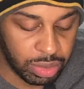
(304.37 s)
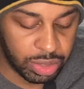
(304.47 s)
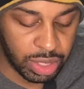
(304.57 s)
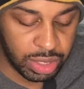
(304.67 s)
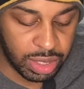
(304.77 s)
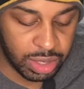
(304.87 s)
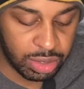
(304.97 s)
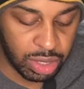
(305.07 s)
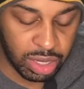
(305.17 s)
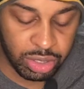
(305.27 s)
Sunday,
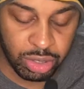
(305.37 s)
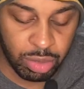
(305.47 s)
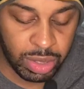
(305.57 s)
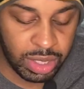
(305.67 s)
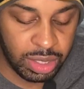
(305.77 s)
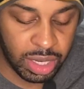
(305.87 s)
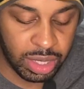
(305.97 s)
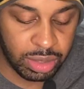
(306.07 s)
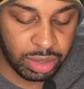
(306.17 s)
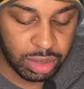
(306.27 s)
it's no Monday
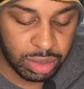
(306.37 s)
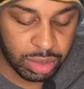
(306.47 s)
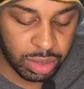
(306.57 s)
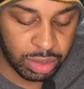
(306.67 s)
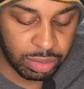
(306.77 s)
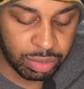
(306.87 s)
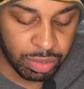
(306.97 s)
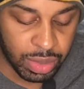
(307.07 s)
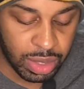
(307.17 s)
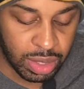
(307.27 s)
night. So
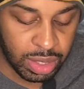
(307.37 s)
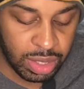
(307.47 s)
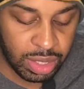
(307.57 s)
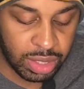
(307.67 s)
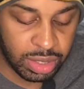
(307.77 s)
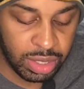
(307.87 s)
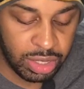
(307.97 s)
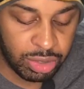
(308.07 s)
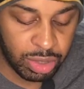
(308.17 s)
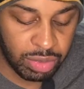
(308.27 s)
is
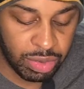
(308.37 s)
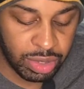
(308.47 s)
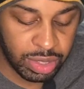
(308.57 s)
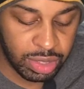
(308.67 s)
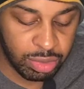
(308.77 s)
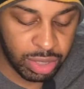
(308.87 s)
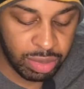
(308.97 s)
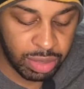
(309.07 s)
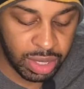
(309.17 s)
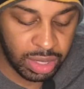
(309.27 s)
Detroit versus Green
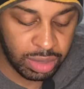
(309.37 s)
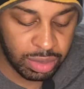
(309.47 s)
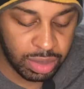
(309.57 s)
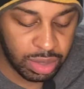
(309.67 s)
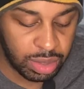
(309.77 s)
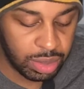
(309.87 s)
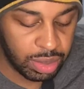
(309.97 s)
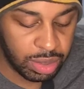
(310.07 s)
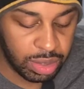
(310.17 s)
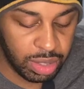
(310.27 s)
Bay.
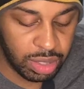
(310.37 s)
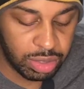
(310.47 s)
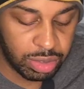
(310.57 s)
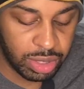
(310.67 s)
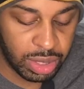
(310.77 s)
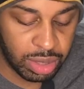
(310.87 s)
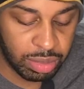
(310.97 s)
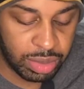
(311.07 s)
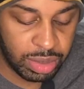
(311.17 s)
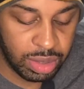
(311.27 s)

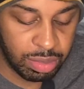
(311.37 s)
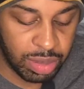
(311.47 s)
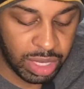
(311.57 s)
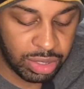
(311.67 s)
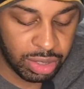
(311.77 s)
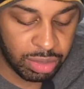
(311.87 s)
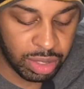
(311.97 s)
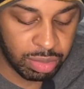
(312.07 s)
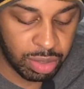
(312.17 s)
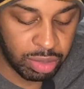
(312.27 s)
Interesting matchup
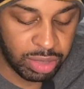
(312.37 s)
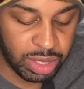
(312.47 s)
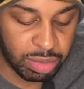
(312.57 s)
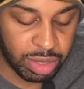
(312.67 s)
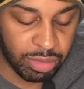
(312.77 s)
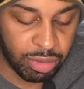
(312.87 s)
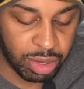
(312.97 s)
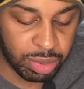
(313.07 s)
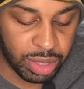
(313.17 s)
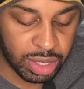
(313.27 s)
because both teams are playing for the
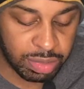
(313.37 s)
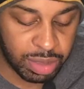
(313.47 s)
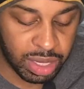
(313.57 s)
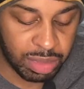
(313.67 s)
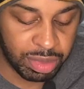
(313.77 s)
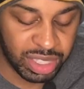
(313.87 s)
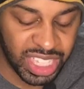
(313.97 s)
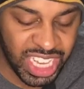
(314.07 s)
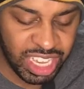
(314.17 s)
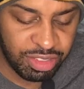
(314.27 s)
playoff spot, I
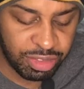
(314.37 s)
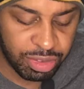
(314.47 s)
believe.